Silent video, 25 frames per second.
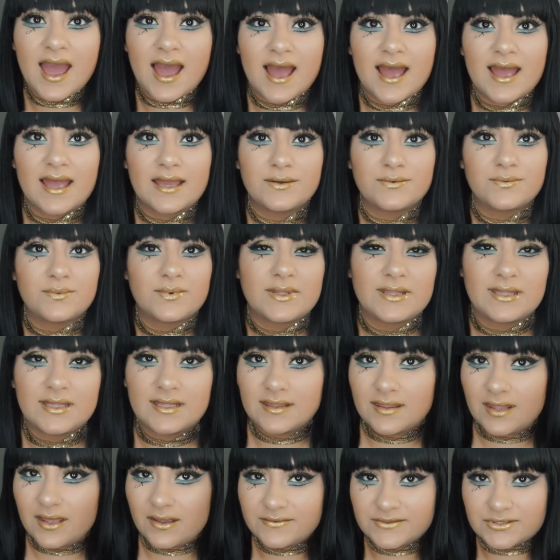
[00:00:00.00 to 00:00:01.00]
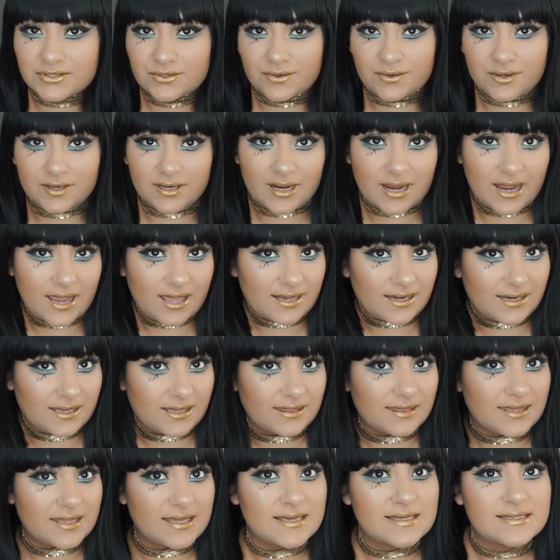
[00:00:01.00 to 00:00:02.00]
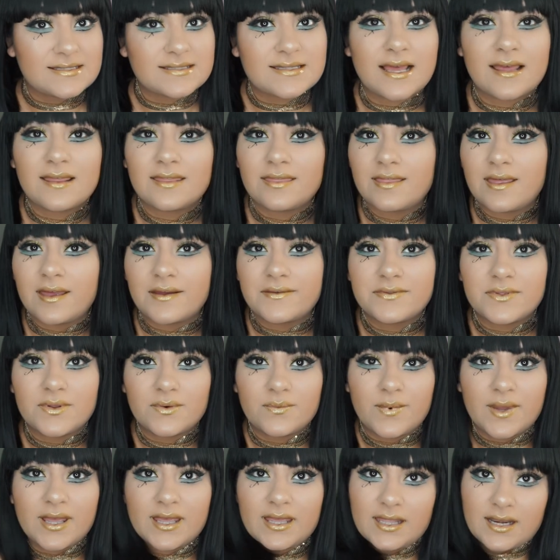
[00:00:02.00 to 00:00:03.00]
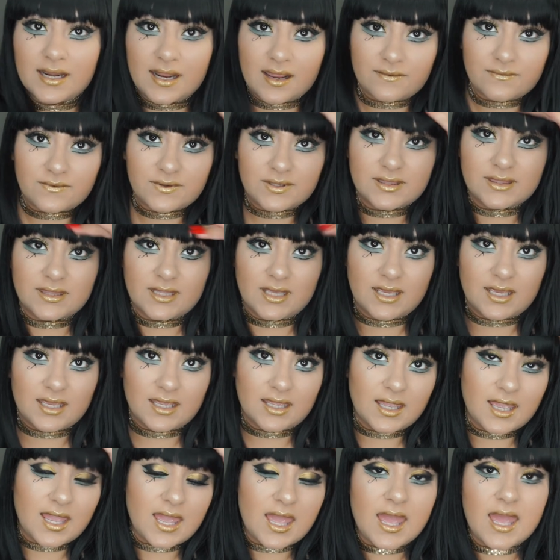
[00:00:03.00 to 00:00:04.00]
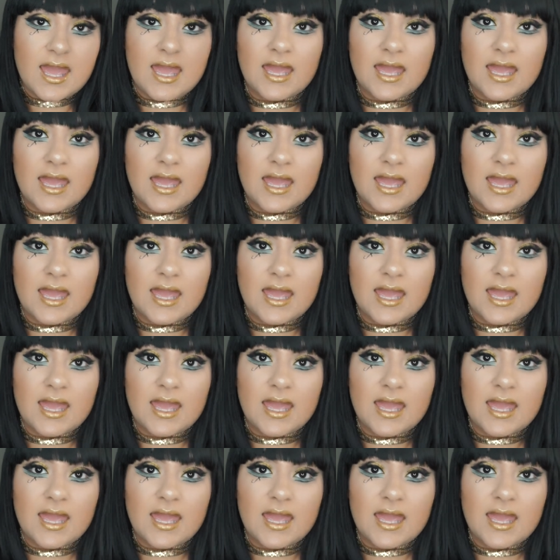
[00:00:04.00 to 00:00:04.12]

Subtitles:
I really loved creating this. I love the wig and everything.